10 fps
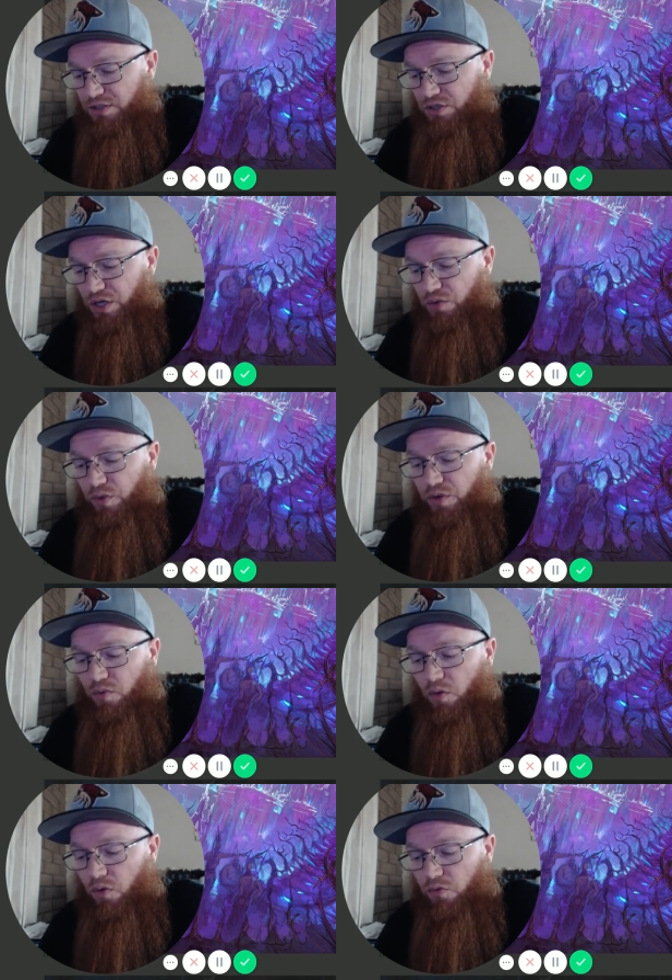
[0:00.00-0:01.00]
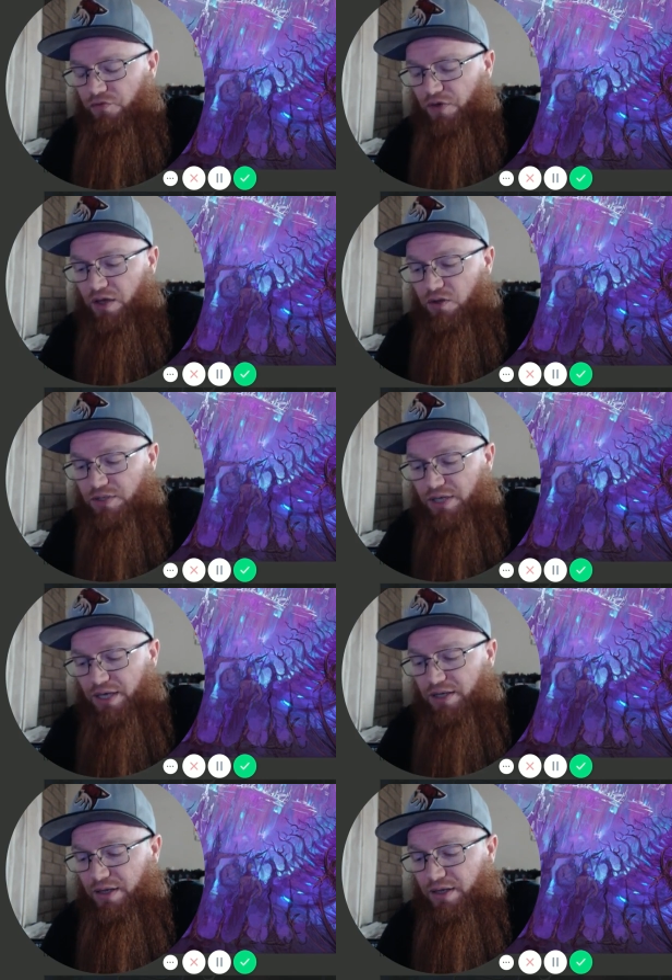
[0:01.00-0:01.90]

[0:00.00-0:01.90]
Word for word: You can re-roll failed hit